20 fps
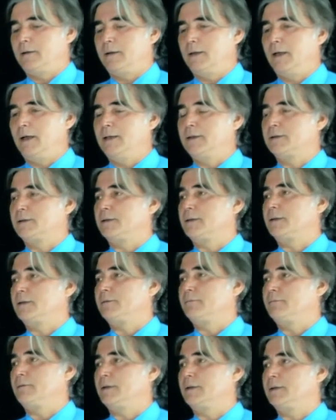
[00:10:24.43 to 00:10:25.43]
answer
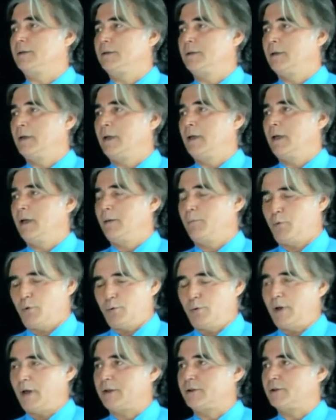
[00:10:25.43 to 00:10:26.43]
with
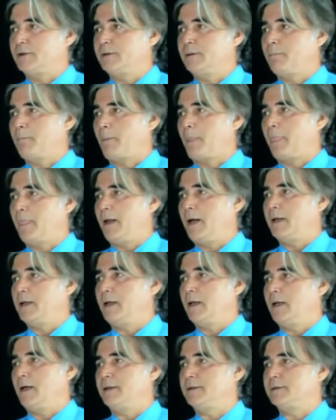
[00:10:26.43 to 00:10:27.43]
production
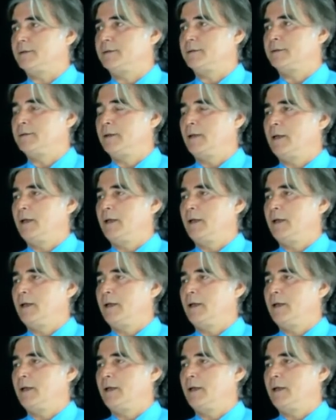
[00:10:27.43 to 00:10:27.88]
analysis.